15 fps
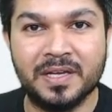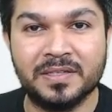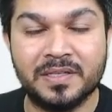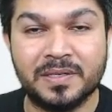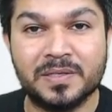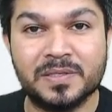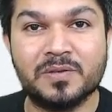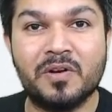the
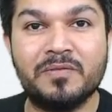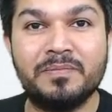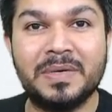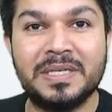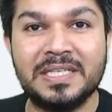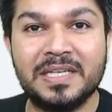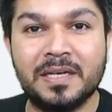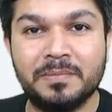risk of
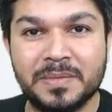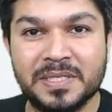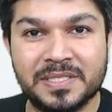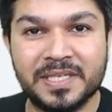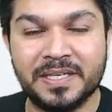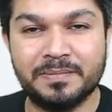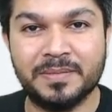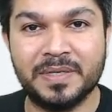material
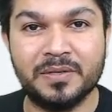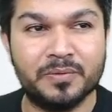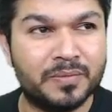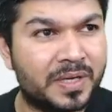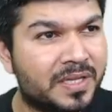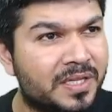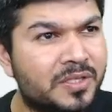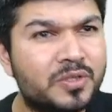misstatement,
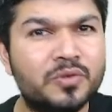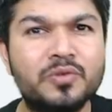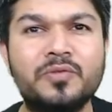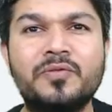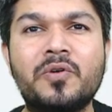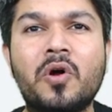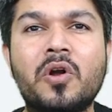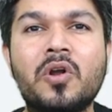whether due to
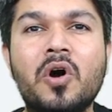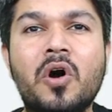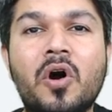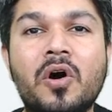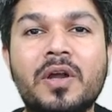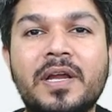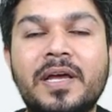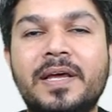fraud
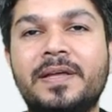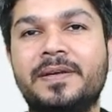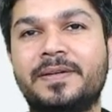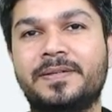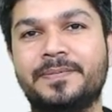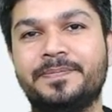or error.